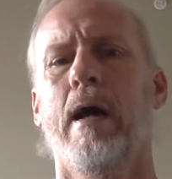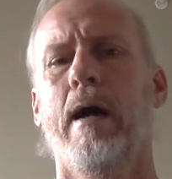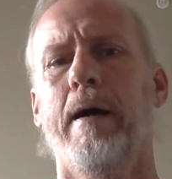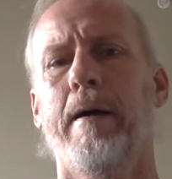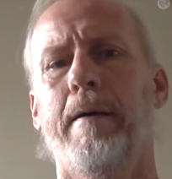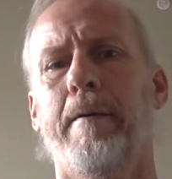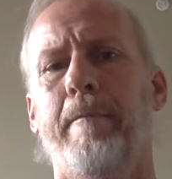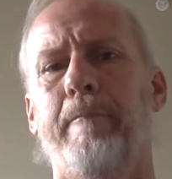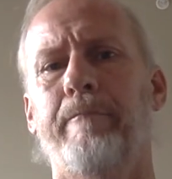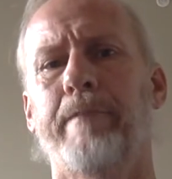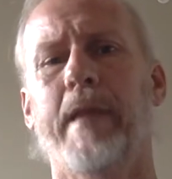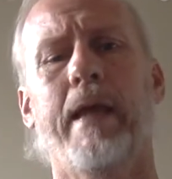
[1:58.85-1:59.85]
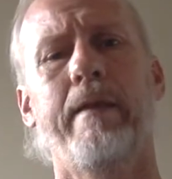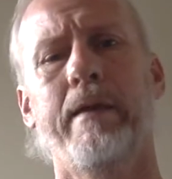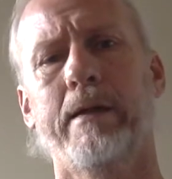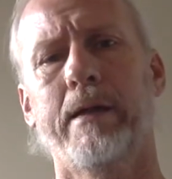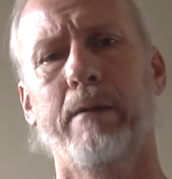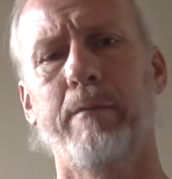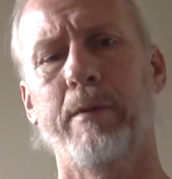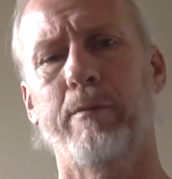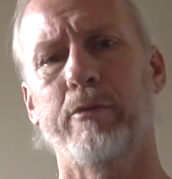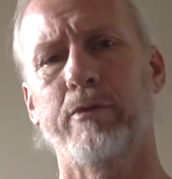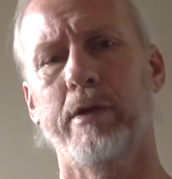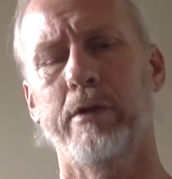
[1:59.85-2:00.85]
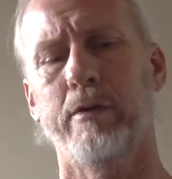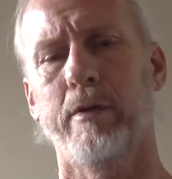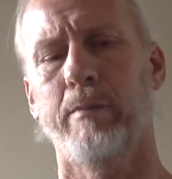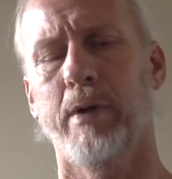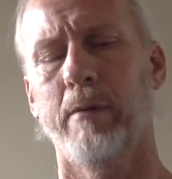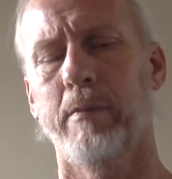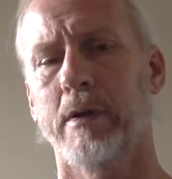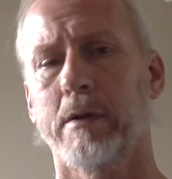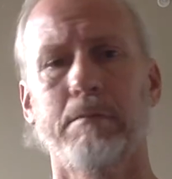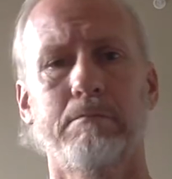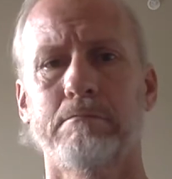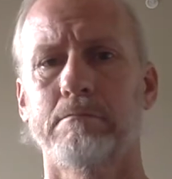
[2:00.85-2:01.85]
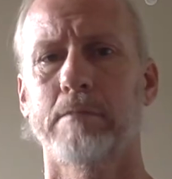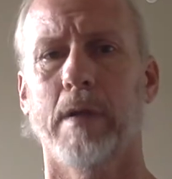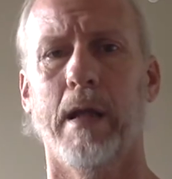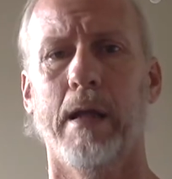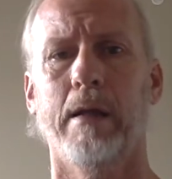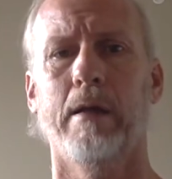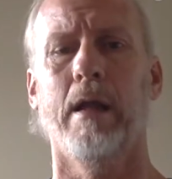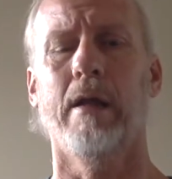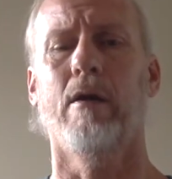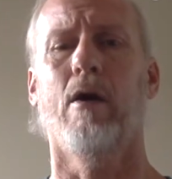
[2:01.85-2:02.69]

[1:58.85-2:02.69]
that then can be presented to the public in an